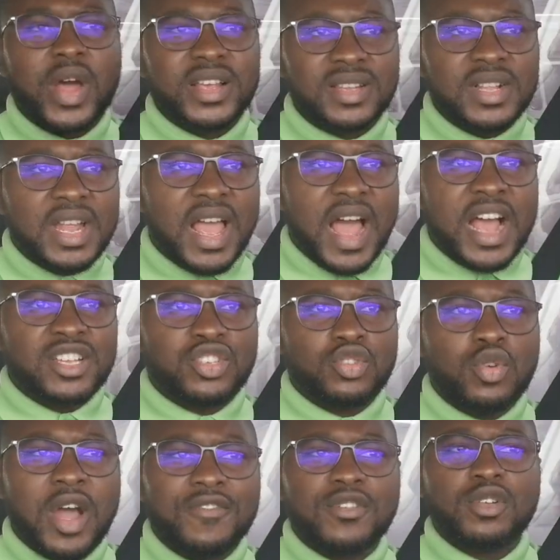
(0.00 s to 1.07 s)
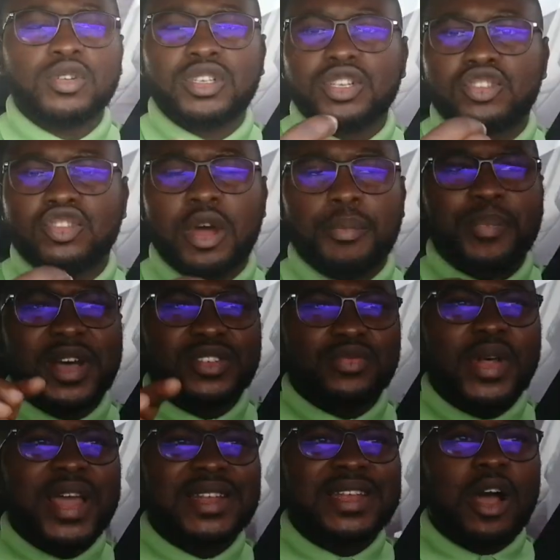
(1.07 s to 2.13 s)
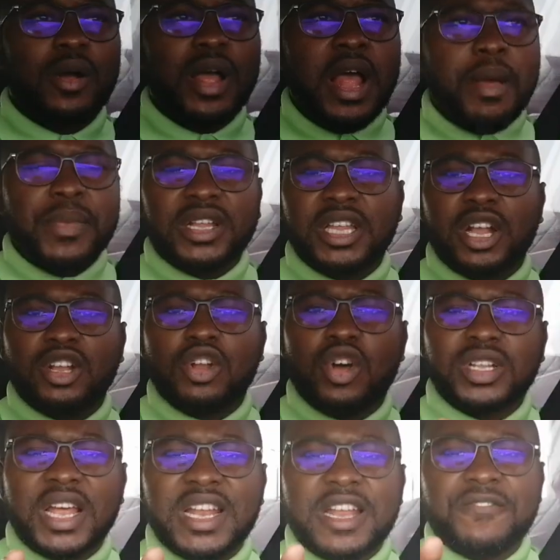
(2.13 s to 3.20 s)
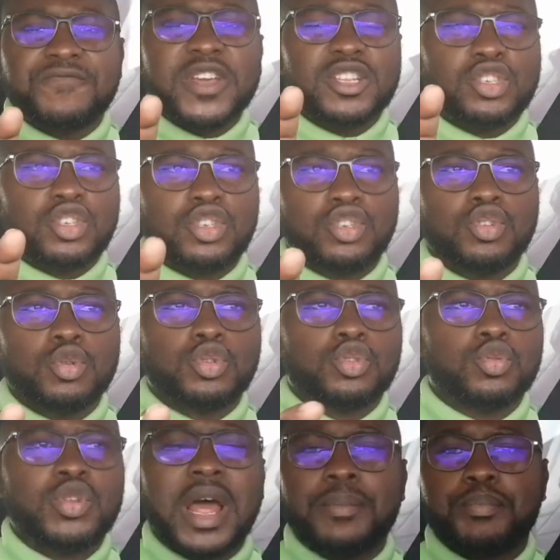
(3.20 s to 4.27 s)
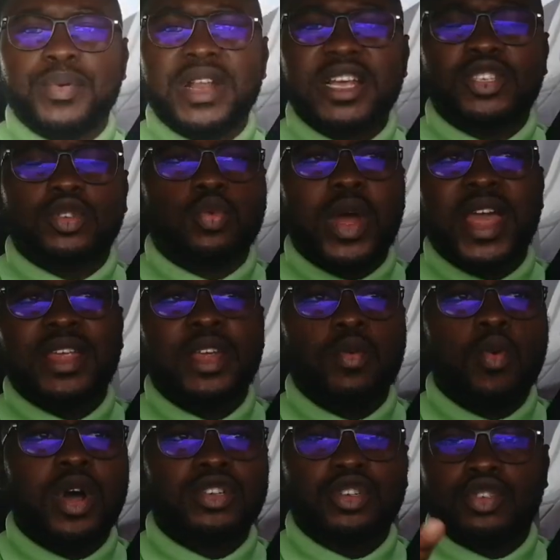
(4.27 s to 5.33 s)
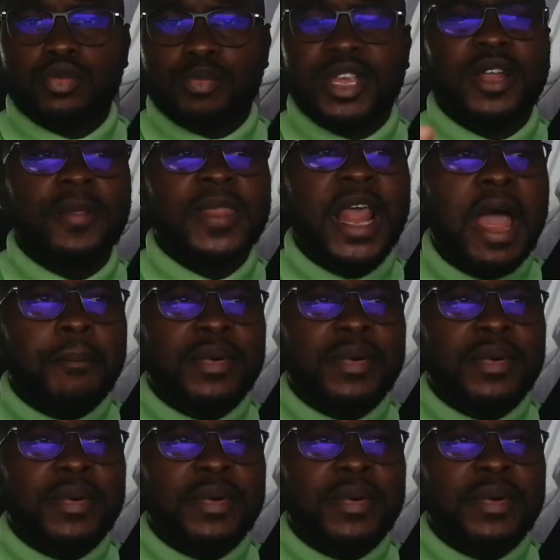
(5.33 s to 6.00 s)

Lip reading: Christ. As you have looked into your past right now, may the Lord elevate you to that place where he wants you to be.